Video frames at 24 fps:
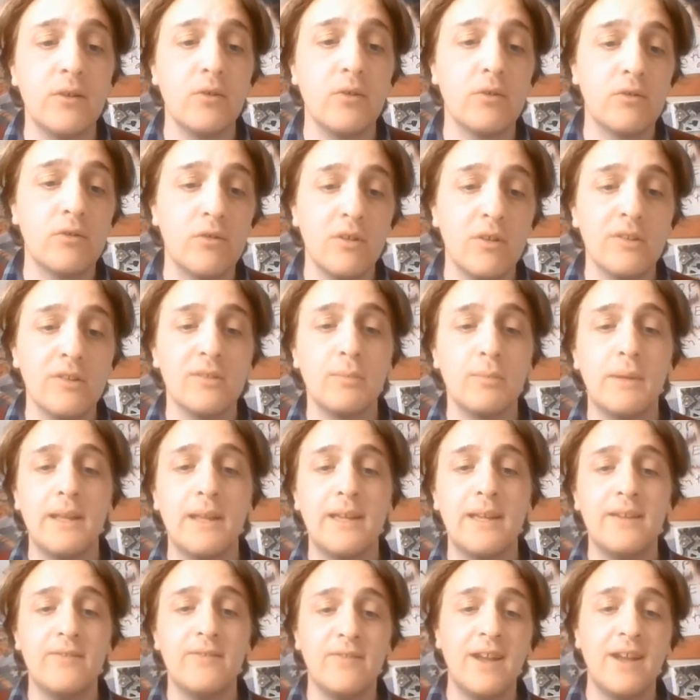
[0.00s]
or
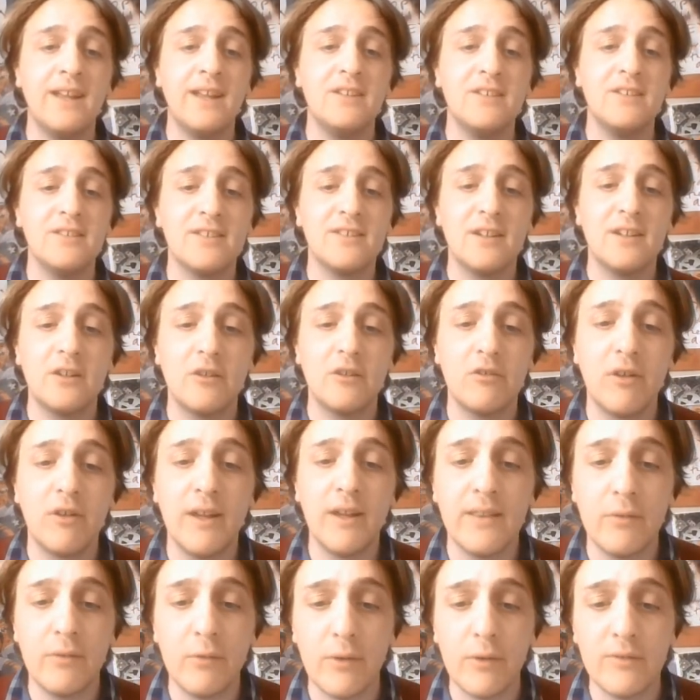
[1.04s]
crossplay, fans can
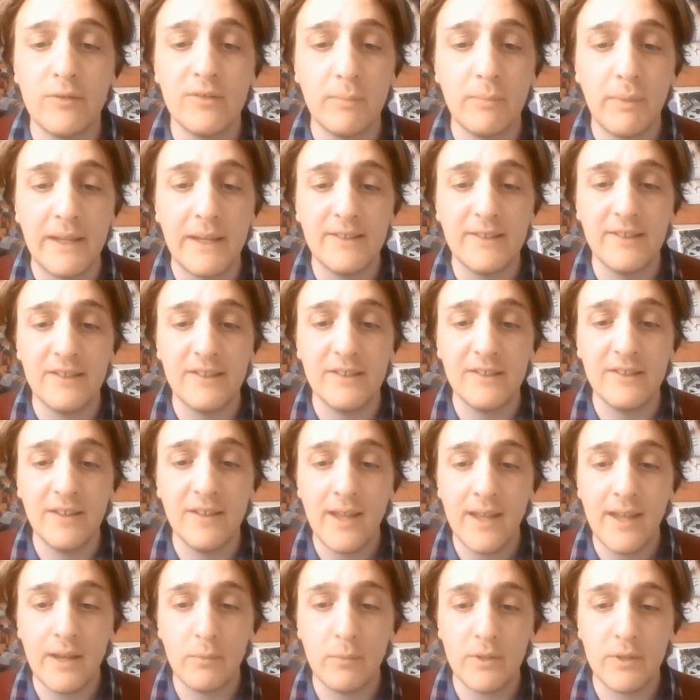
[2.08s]
create their own spaces
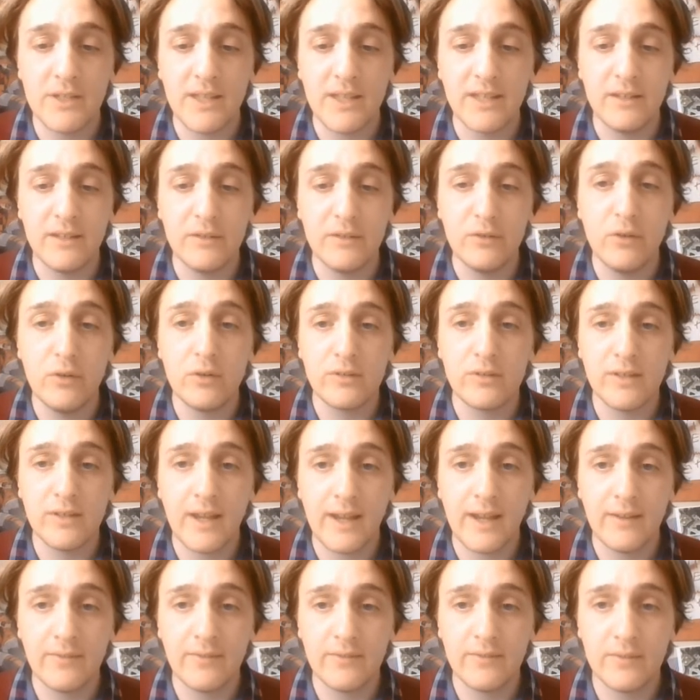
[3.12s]
in which they do not
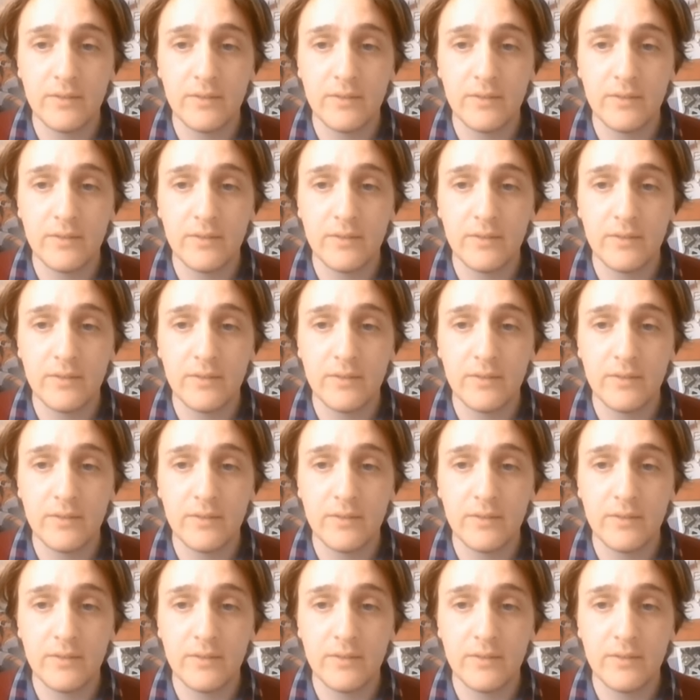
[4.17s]
have